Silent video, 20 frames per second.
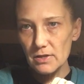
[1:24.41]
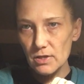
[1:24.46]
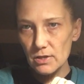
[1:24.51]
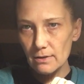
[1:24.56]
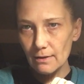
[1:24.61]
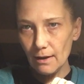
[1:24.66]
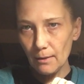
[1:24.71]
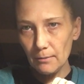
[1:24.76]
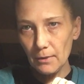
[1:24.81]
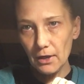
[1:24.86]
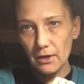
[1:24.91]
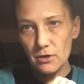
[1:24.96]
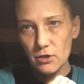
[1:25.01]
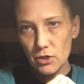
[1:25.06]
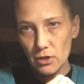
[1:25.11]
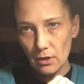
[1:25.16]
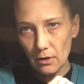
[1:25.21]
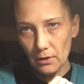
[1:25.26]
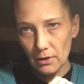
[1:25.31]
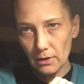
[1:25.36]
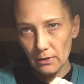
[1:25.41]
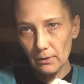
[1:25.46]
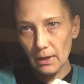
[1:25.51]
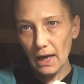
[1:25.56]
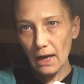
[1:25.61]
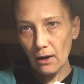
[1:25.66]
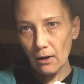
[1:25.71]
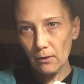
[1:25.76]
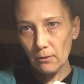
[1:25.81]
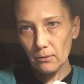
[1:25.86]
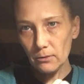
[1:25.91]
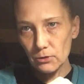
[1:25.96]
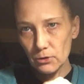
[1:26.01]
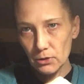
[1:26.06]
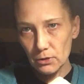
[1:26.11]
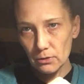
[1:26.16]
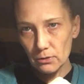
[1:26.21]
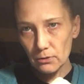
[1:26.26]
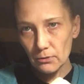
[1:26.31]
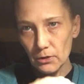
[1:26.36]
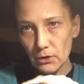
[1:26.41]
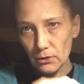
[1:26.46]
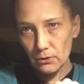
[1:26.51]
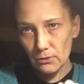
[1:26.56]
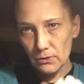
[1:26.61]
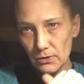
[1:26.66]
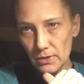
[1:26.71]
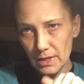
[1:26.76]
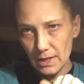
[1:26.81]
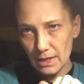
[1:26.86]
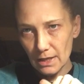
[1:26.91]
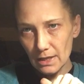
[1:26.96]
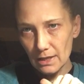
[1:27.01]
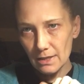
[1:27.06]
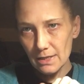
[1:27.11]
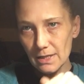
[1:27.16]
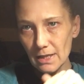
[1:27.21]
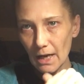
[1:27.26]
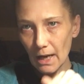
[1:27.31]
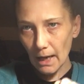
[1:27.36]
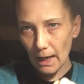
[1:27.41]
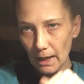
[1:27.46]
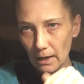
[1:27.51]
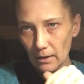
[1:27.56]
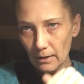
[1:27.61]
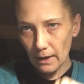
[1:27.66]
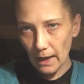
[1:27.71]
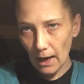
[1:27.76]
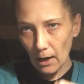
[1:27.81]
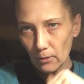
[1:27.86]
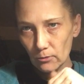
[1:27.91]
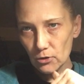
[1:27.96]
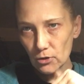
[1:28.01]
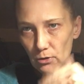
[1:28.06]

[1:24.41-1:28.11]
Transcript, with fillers: so I'm going to show you how to use this and how